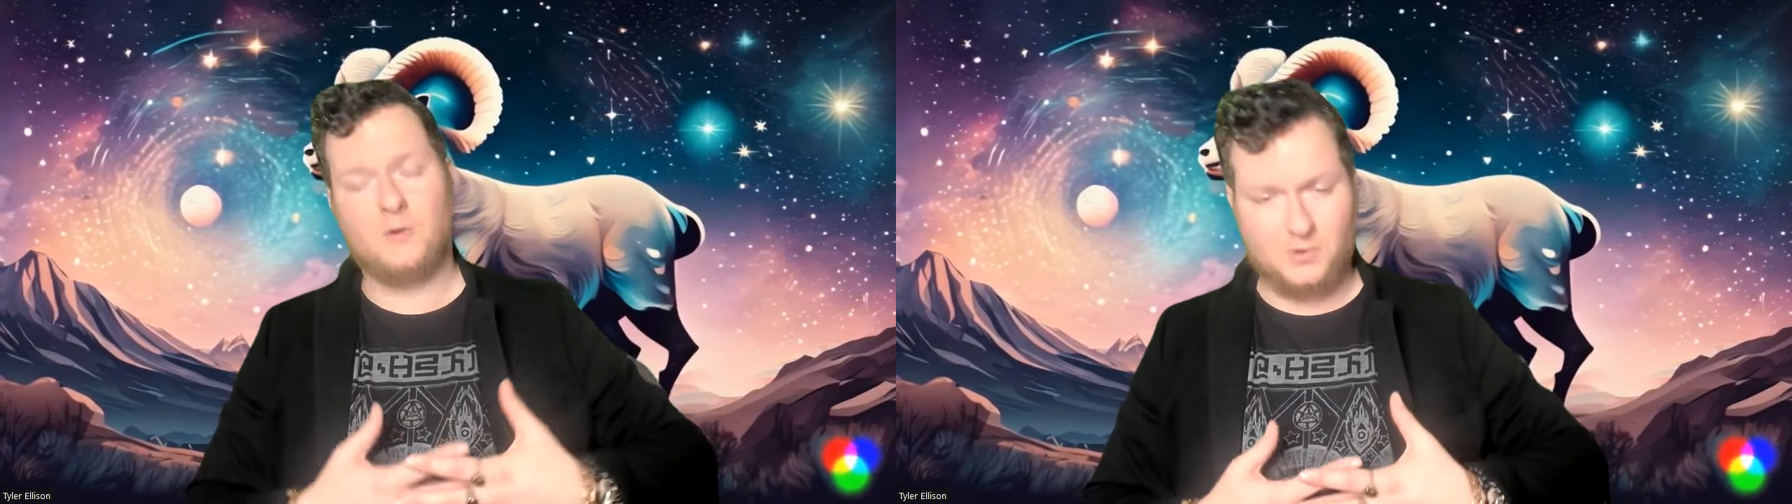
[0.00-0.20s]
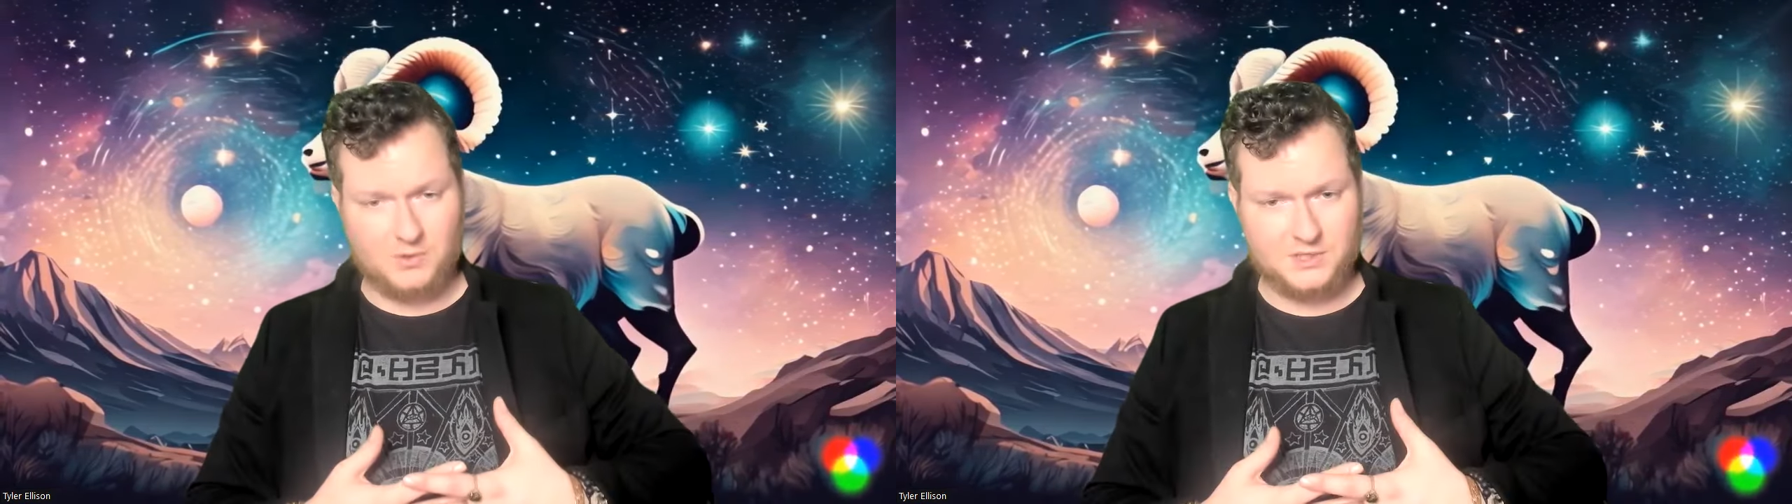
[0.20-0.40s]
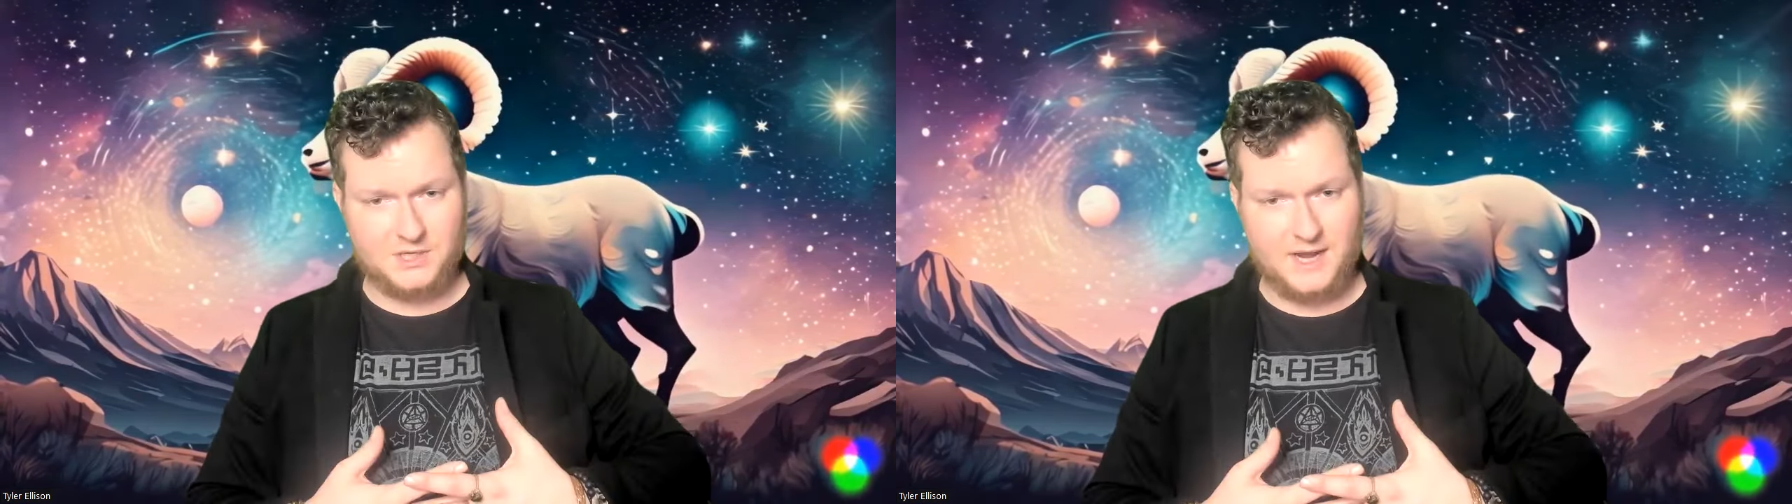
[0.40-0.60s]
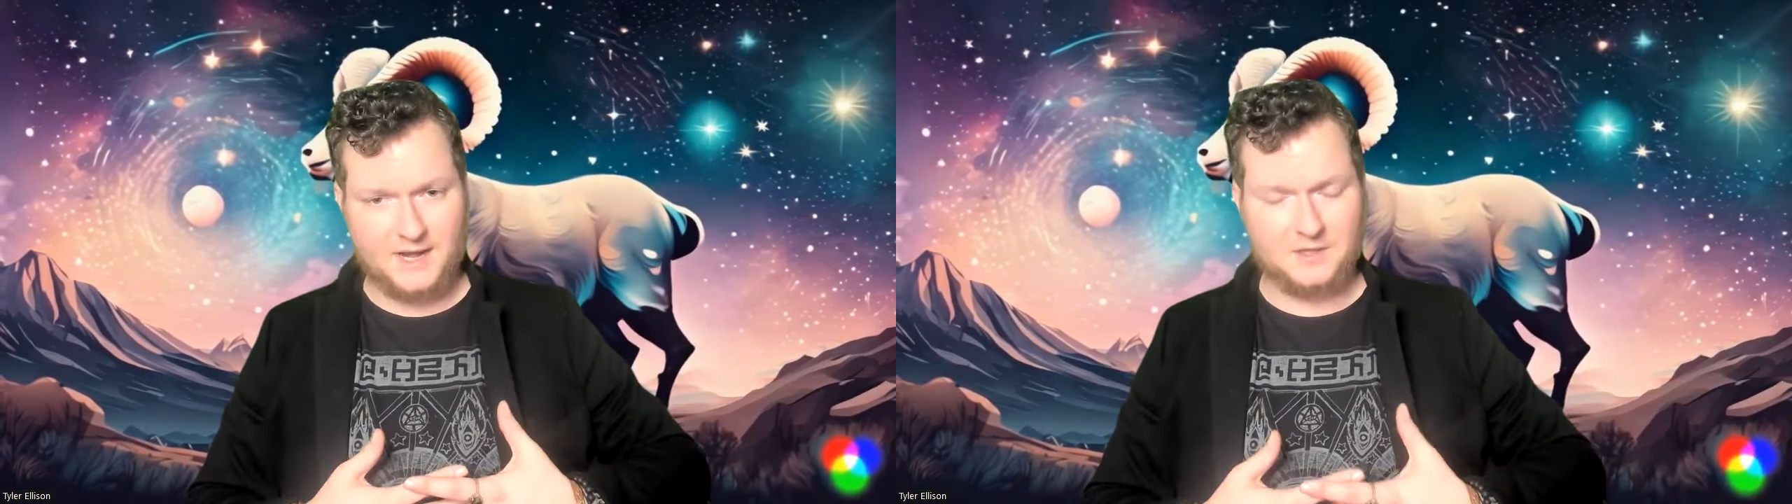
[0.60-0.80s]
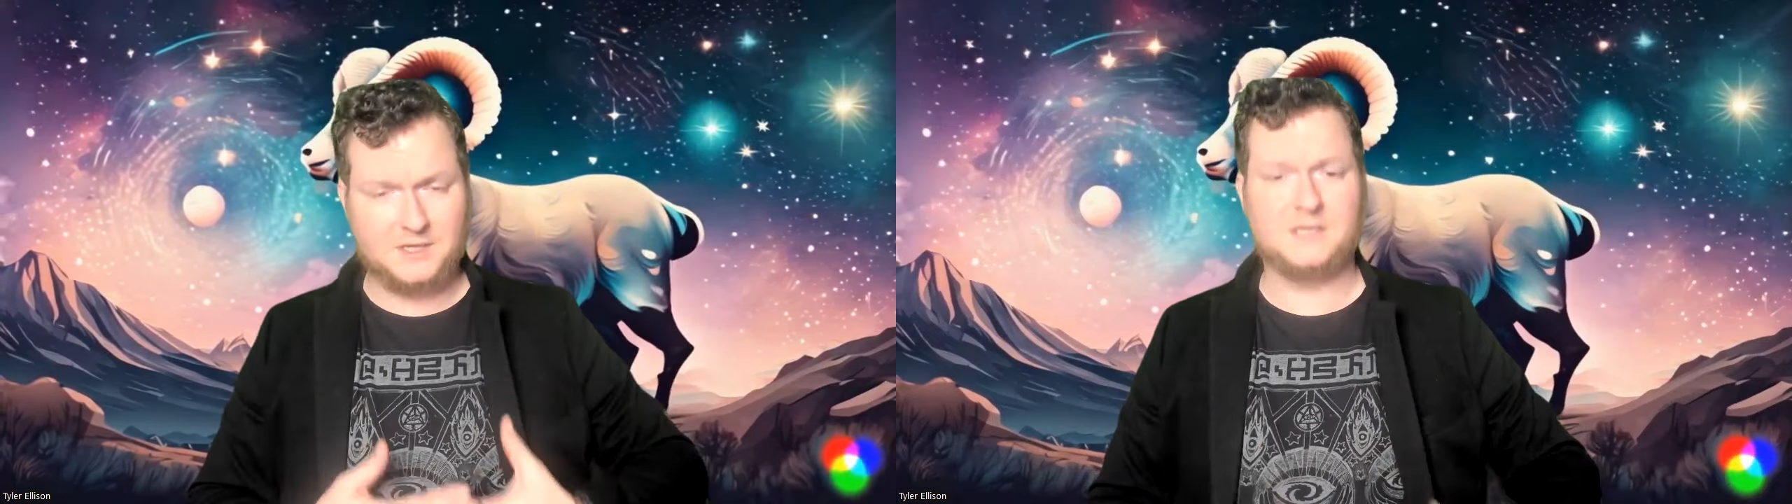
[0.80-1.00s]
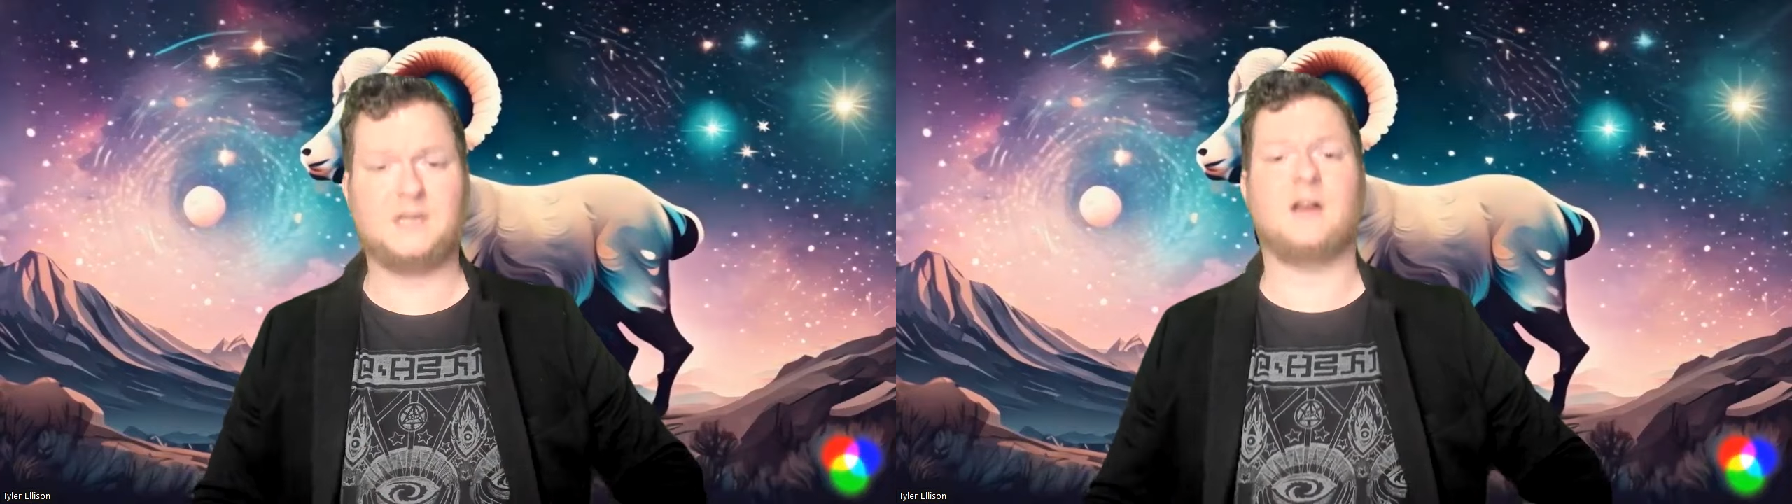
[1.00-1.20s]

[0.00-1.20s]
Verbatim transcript: our personalities,